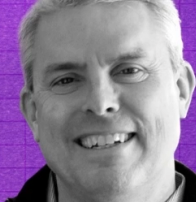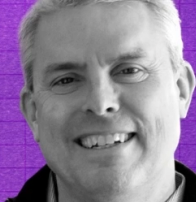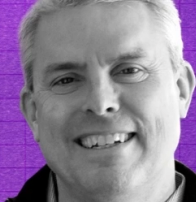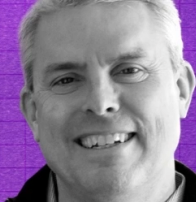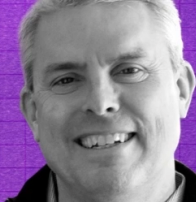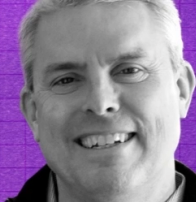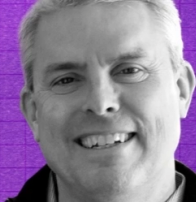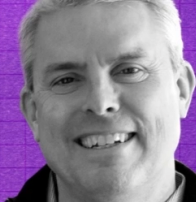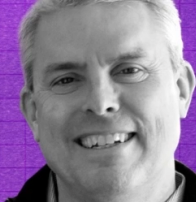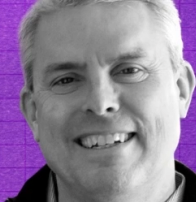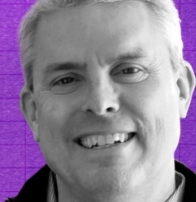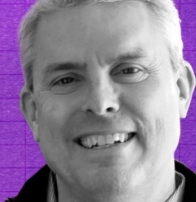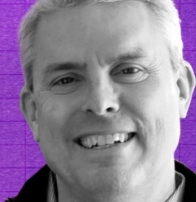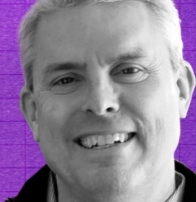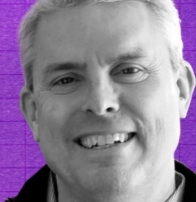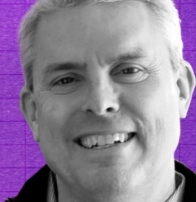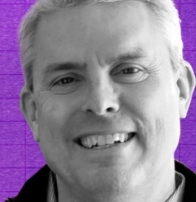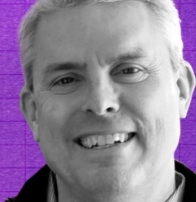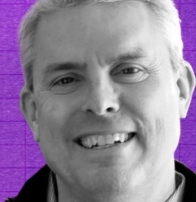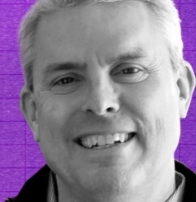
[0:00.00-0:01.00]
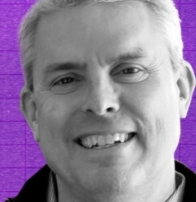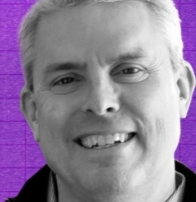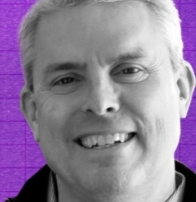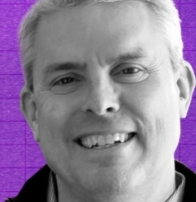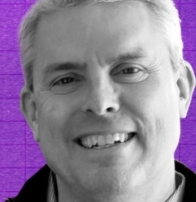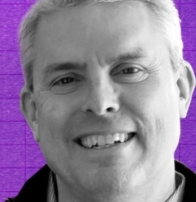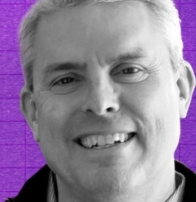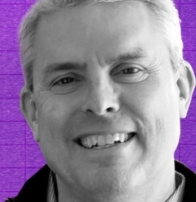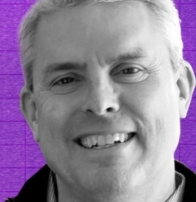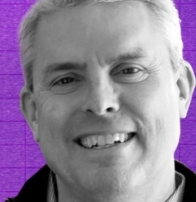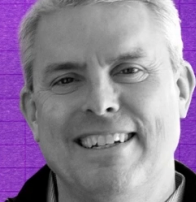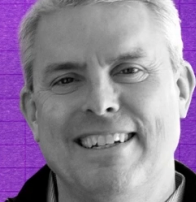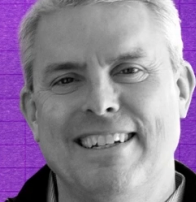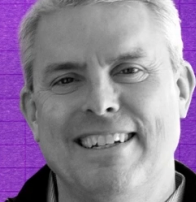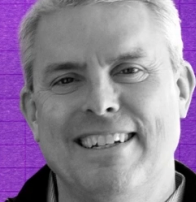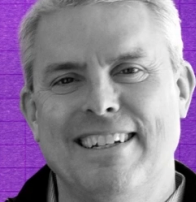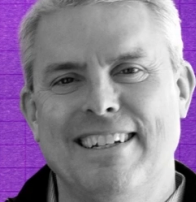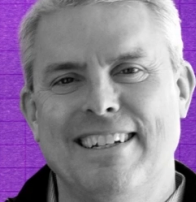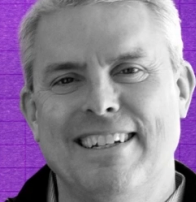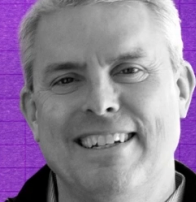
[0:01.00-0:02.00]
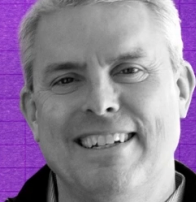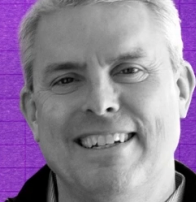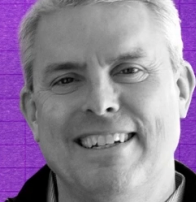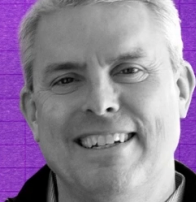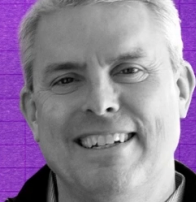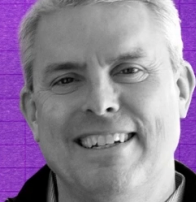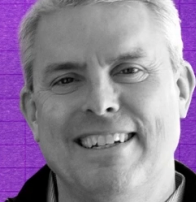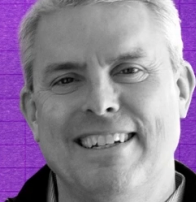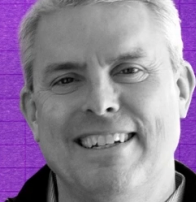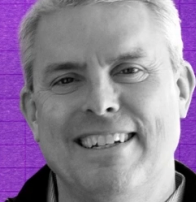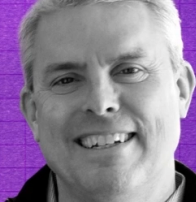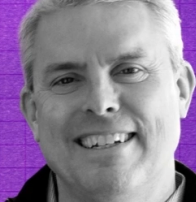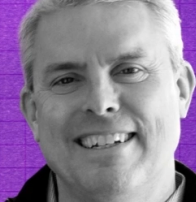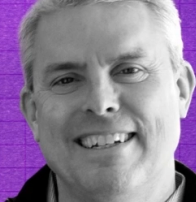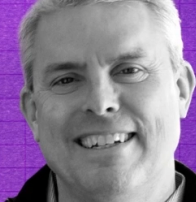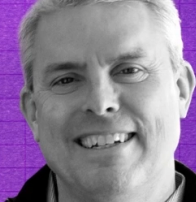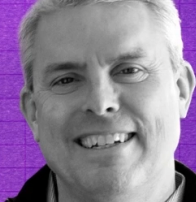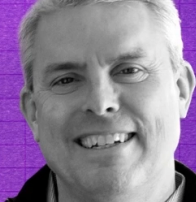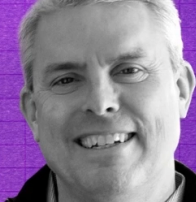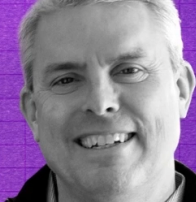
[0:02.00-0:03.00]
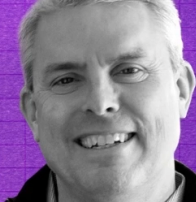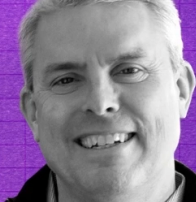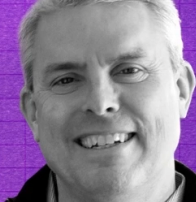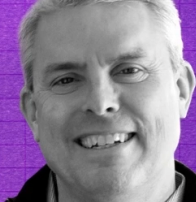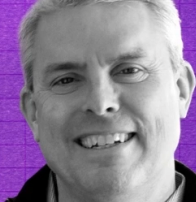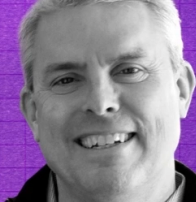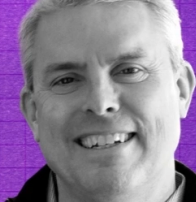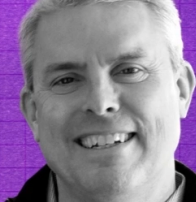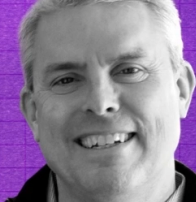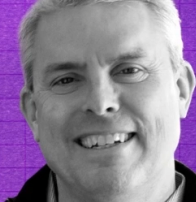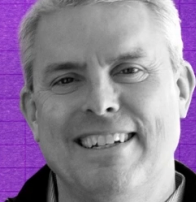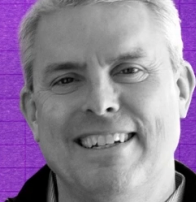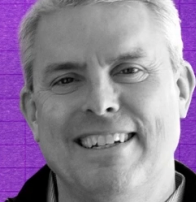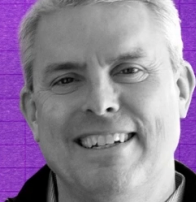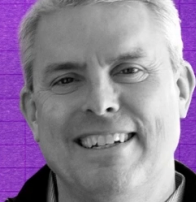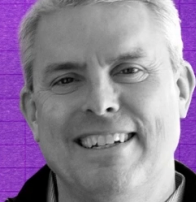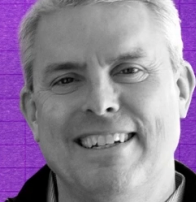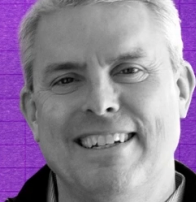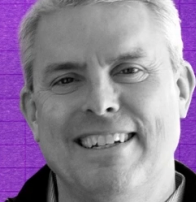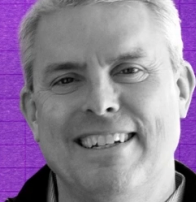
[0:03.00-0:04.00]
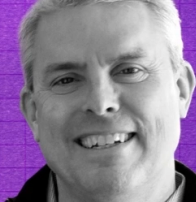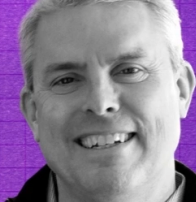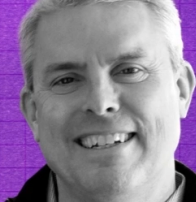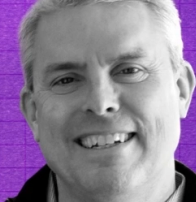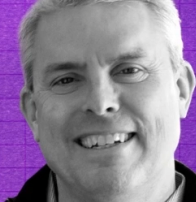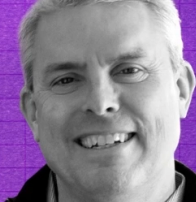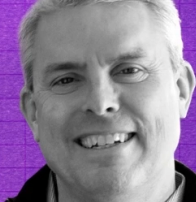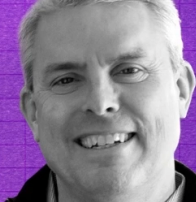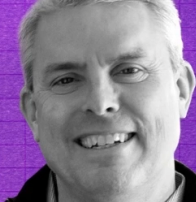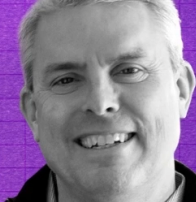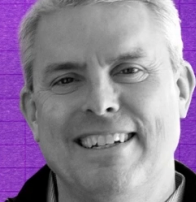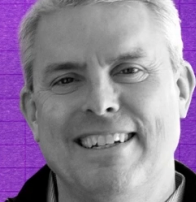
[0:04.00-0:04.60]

The face doesn't move, so there is nothing to read.